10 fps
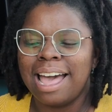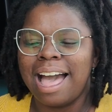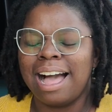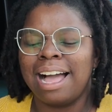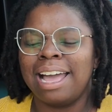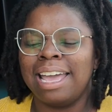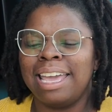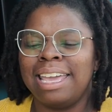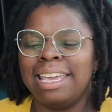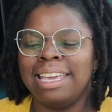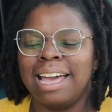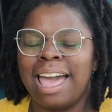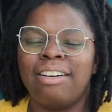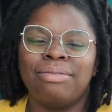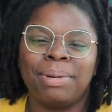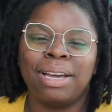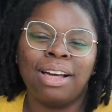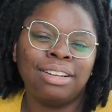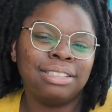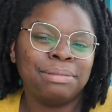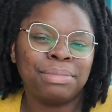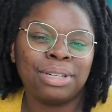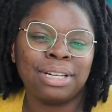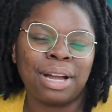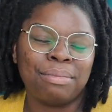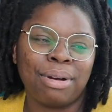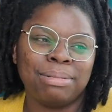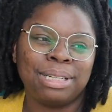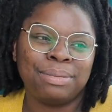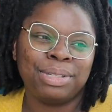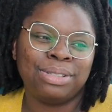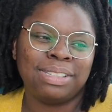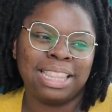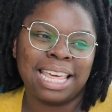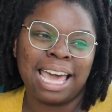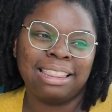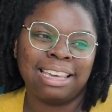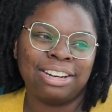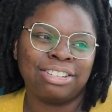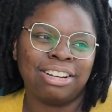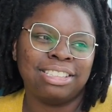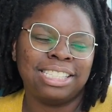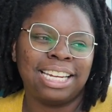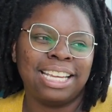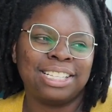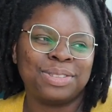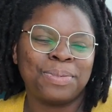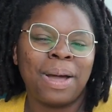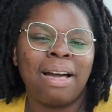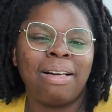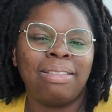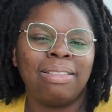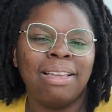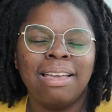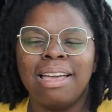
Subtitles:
I have my coloring book. I'm probably going to be doing that later on today as well.